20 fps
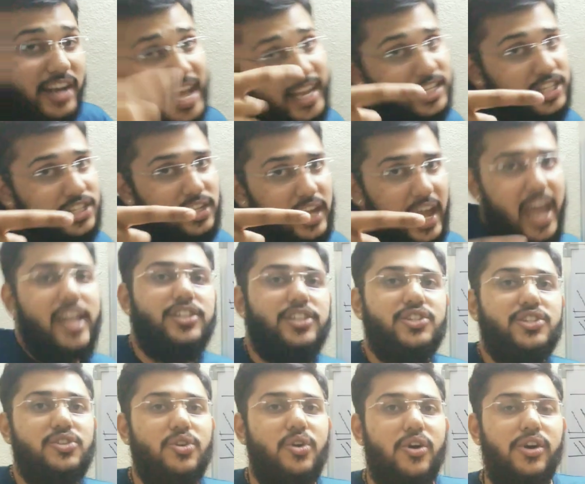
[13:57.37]
next 8
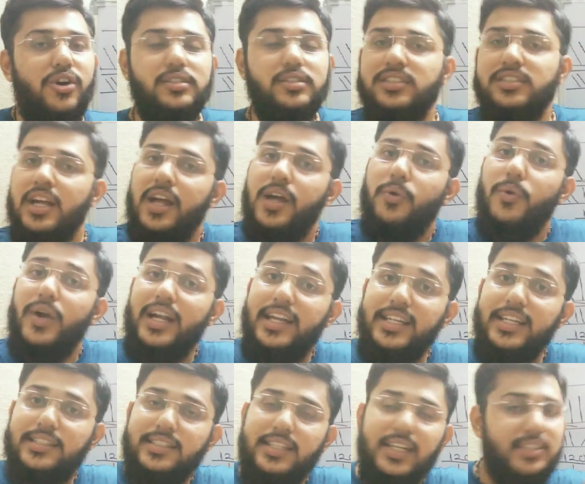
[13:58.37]
strokes we'll
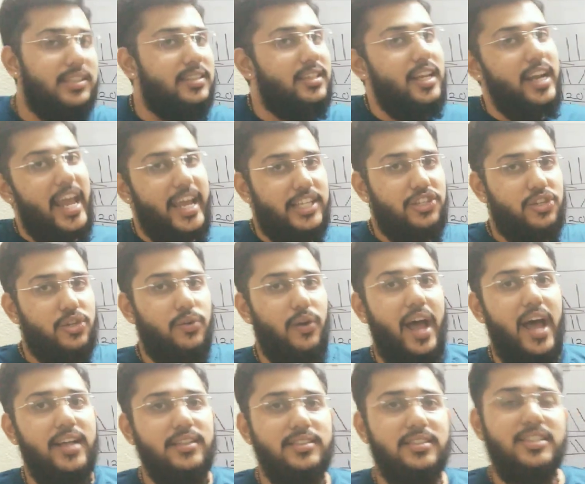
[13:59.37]
discuss in the next
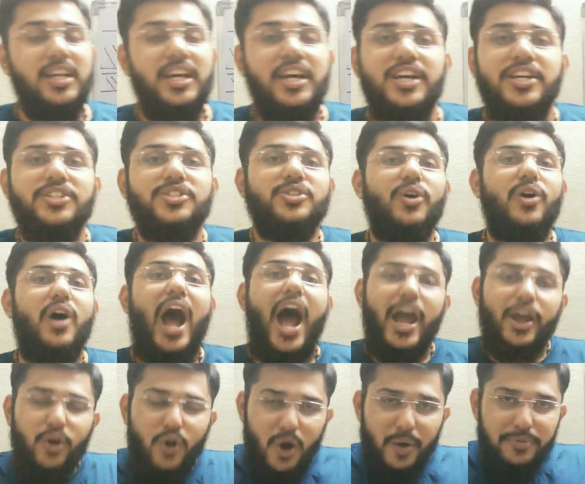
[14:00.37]
class. So
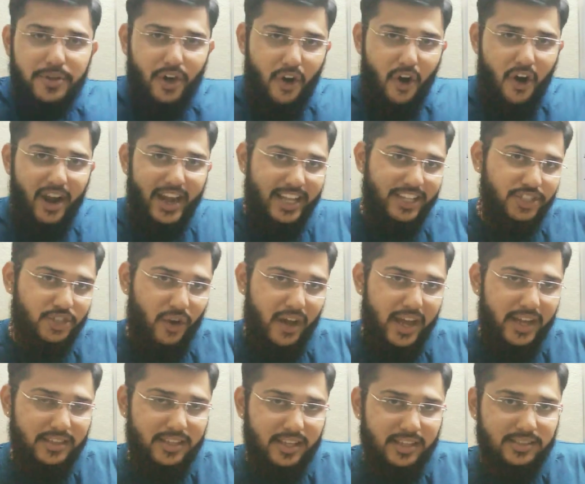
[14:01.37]
I hope you're all
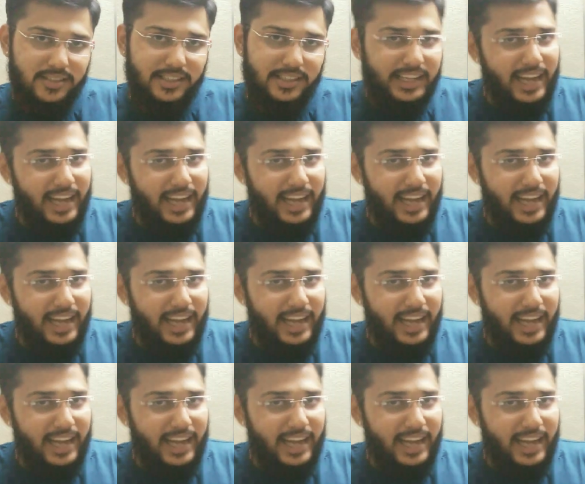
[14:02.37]
enjoying this